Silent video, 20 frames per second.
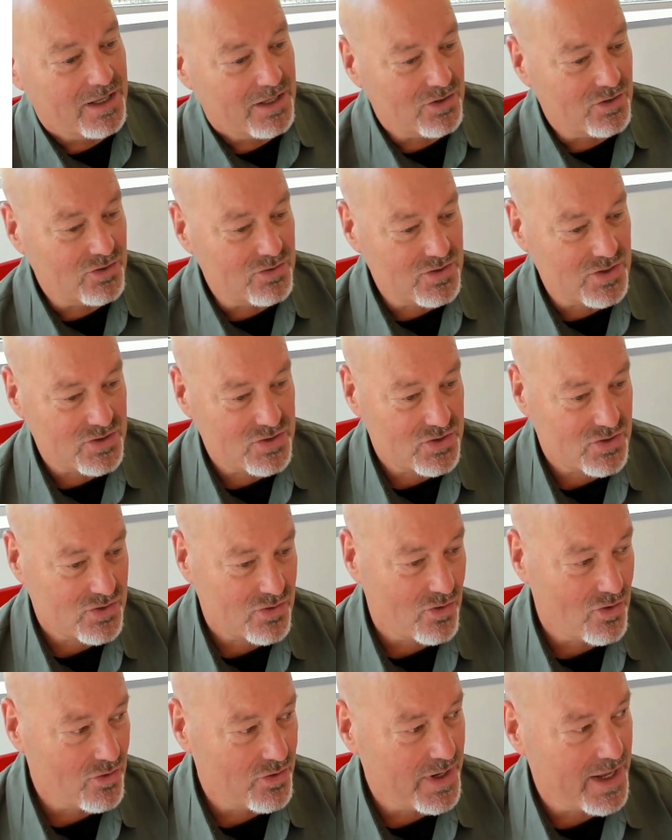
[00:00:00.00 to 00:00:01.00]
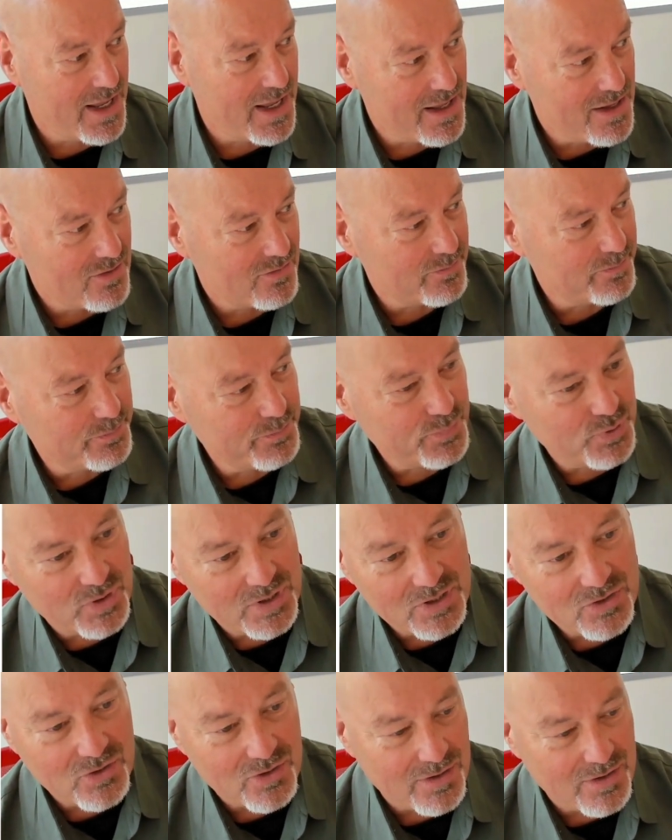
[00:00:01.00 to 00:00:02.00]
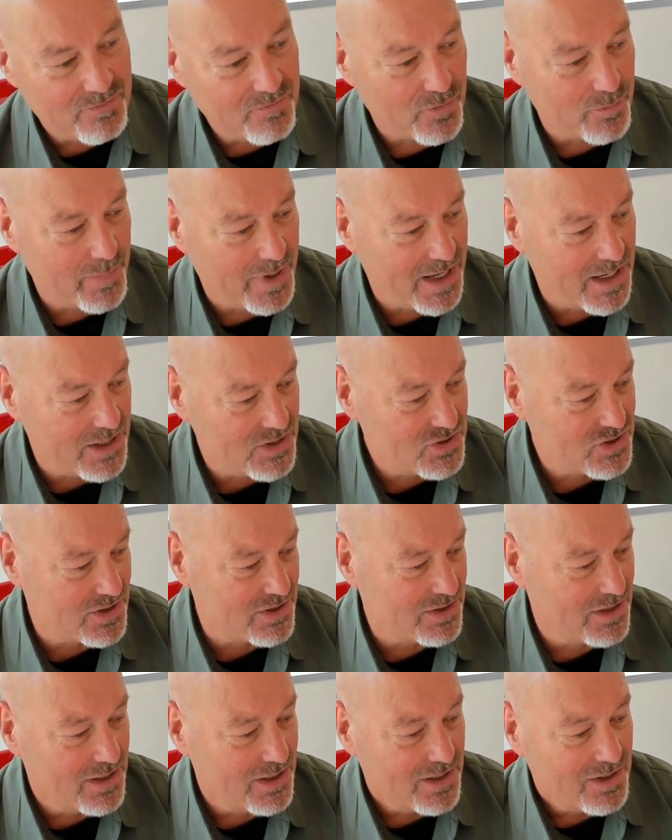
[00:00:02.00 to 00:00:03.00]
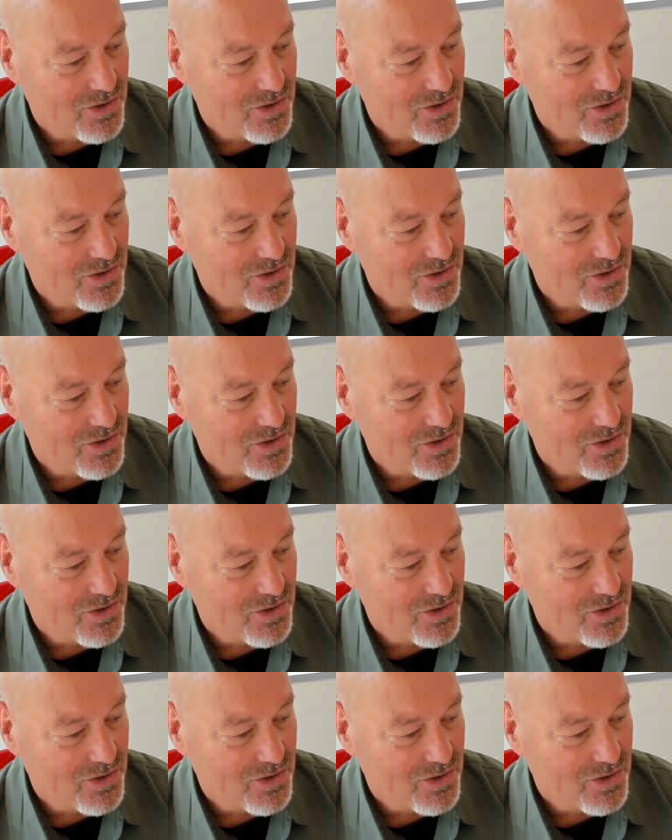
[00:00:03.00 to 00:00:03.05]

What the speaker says: You just scroll down, put in your information.